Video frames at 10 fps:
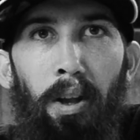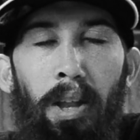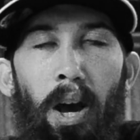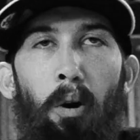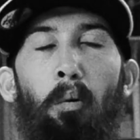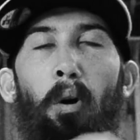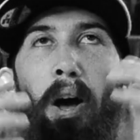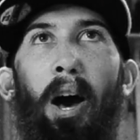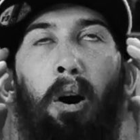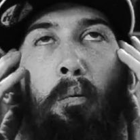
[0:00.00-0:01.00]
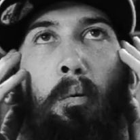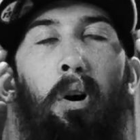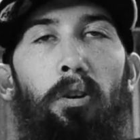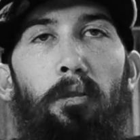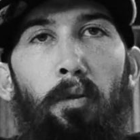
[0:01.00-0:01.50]
Now, how
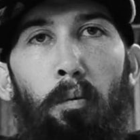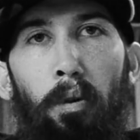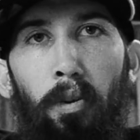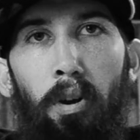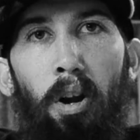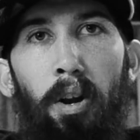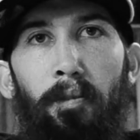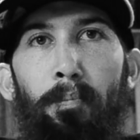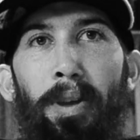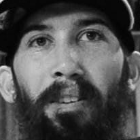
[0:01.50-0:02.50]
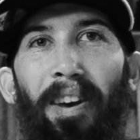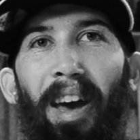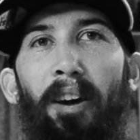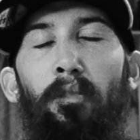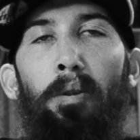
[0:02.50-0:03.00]
wonderful would photography be if
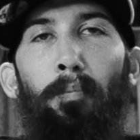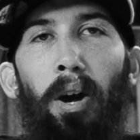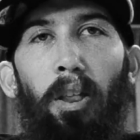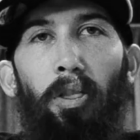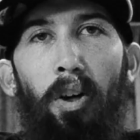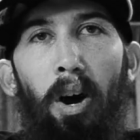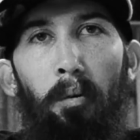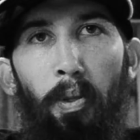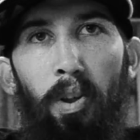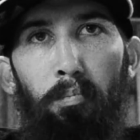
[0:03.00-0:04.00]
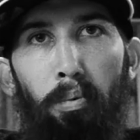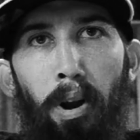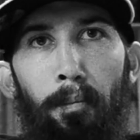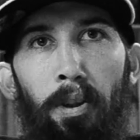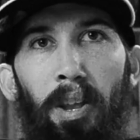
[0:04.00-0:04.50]
everybody thought with this
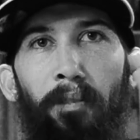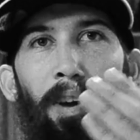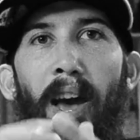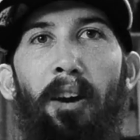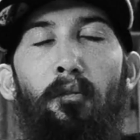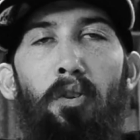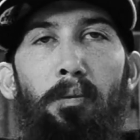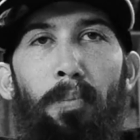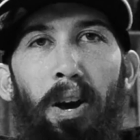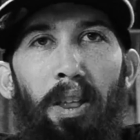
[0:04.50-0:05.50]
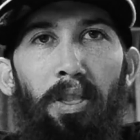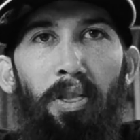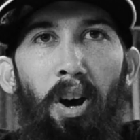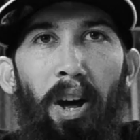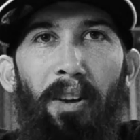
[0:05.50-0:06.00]
premise? If everybody
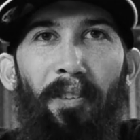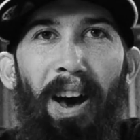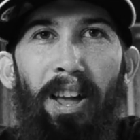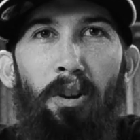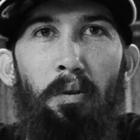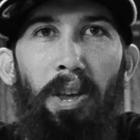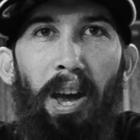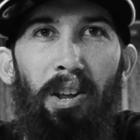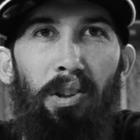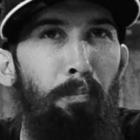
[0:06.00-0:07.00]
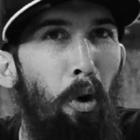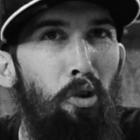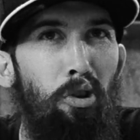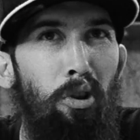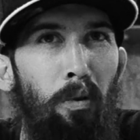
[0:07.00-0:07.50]
thought, if I don't get
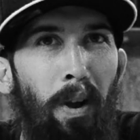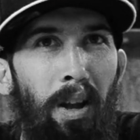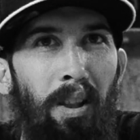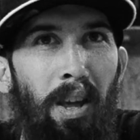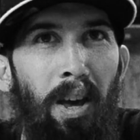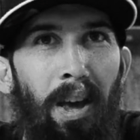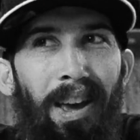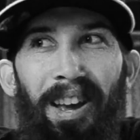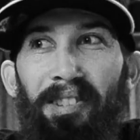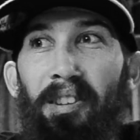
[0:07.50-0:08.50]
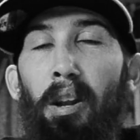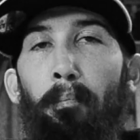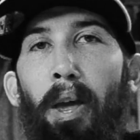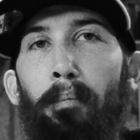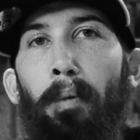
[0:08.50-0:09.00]
exposure correctly, it's going to
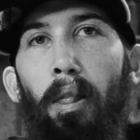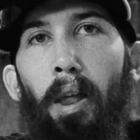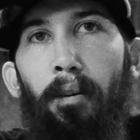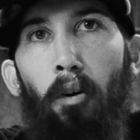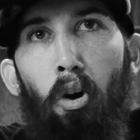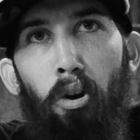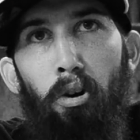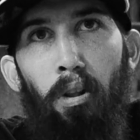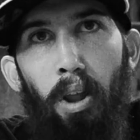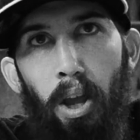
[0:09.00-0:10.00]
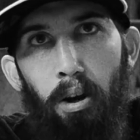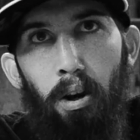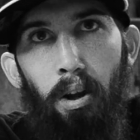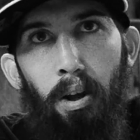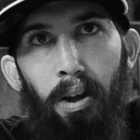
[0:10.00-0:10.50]
make my life harder
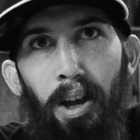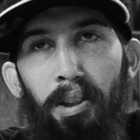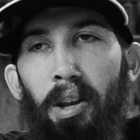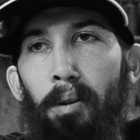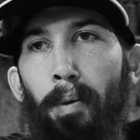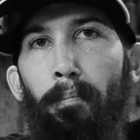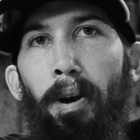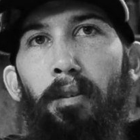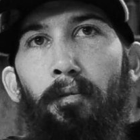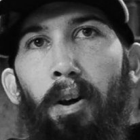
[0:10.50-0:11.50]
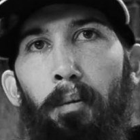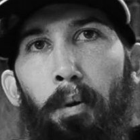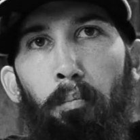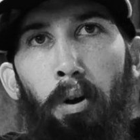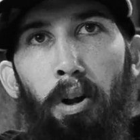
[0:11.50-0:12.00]
later. It's going to make my
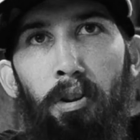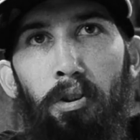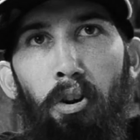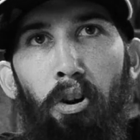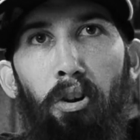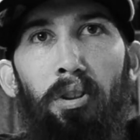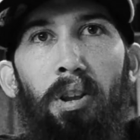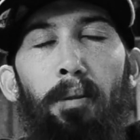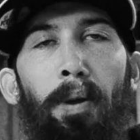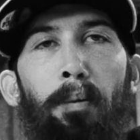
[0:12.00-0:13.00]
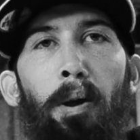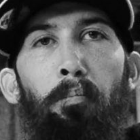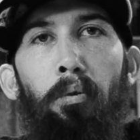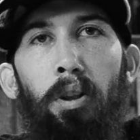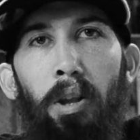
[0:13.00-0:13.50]
development process harder. It's going to make my
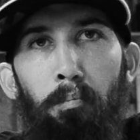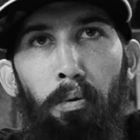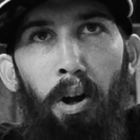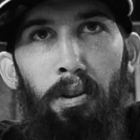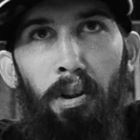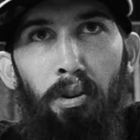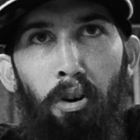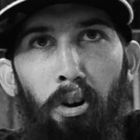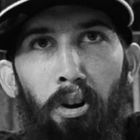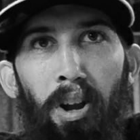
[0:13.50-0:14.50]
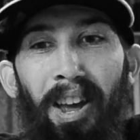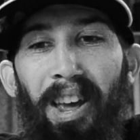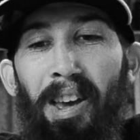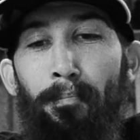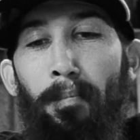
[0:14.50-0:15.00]
printing process harder.
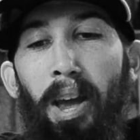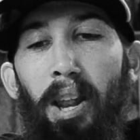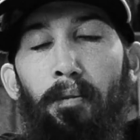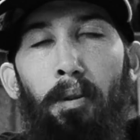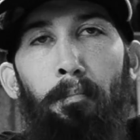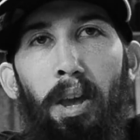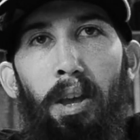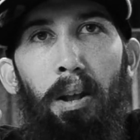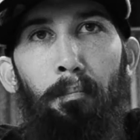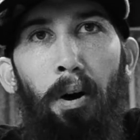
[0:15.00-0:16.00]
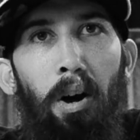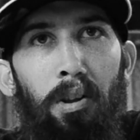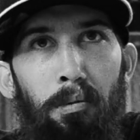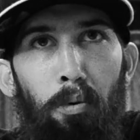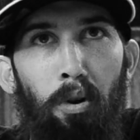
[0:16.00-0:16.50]
It might even make it
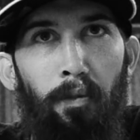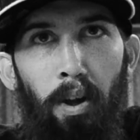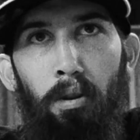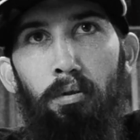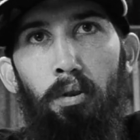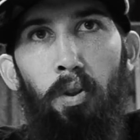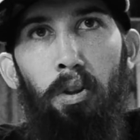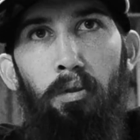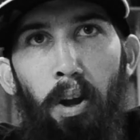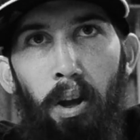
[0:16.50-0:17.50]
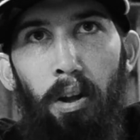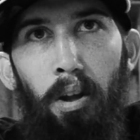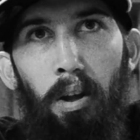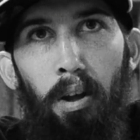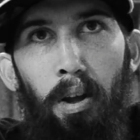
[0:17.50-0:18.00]
impossible if I don't do this right.
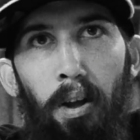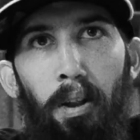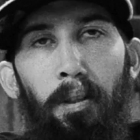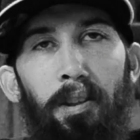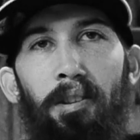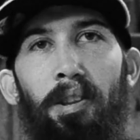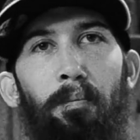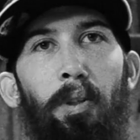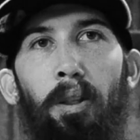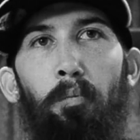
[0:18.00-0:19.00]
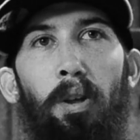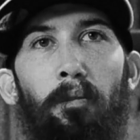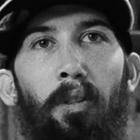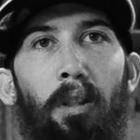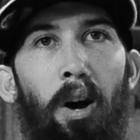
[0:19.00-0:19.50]
This is something that we
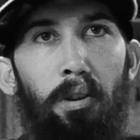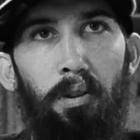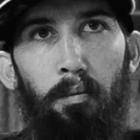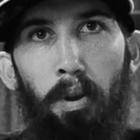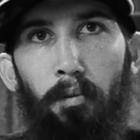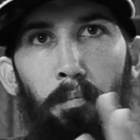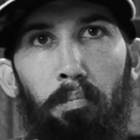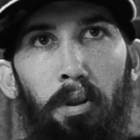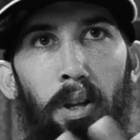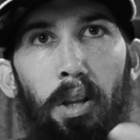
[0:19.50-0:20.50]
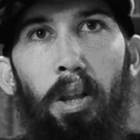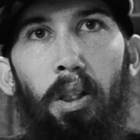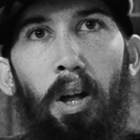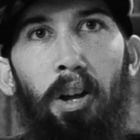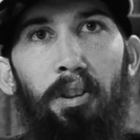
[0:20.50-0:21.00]
have lost. We have completely
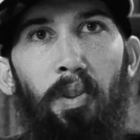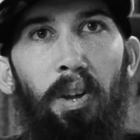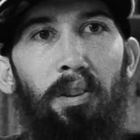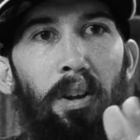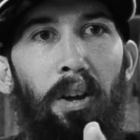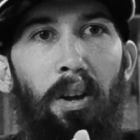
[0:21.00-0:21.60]
lost this.